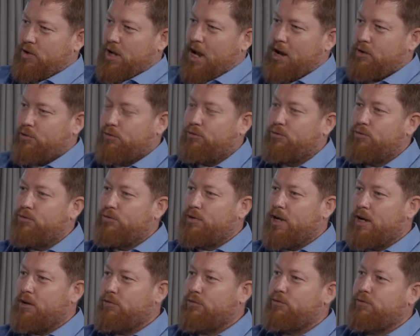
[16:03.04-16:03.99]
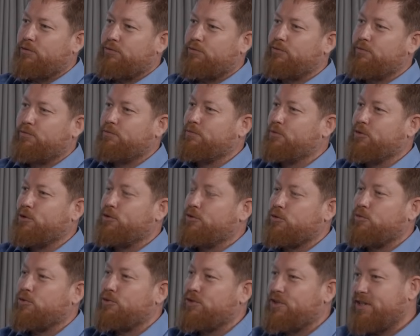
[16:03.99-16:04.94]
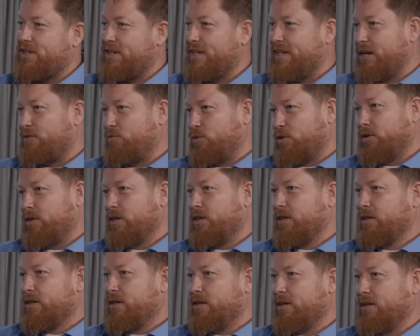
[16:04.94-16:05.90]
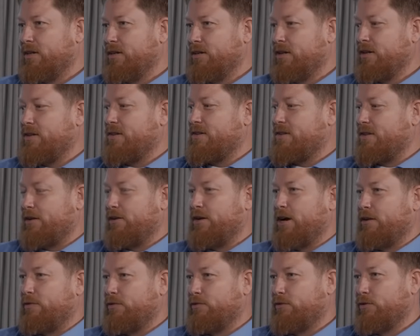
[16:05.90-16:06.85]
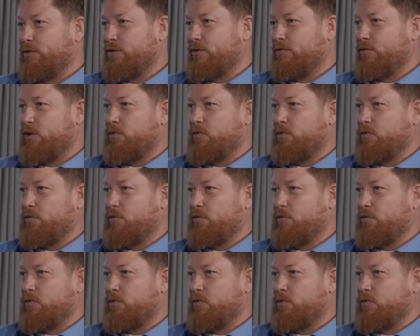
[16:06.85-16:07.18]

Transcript: How do you going to position that one? Not necessarily after 1st of